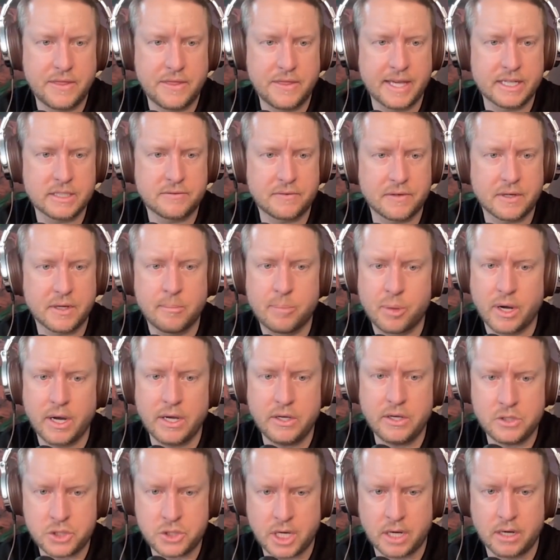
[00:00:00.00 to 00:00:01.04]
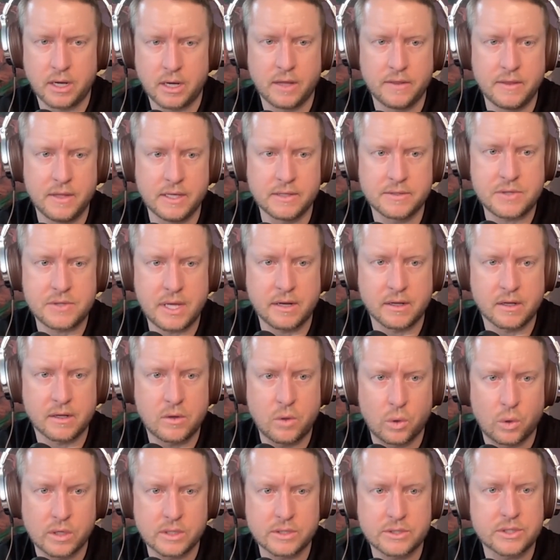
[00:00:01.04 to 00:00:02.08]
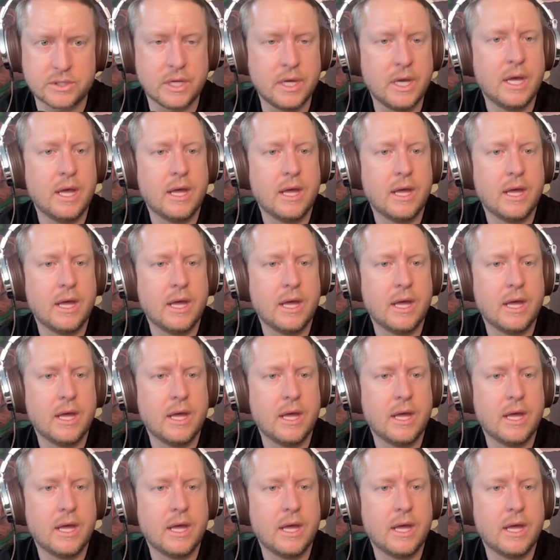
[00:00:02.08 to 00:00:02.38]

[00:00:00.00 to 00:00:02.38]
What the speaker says: Thanks for your brain share on this. And of course,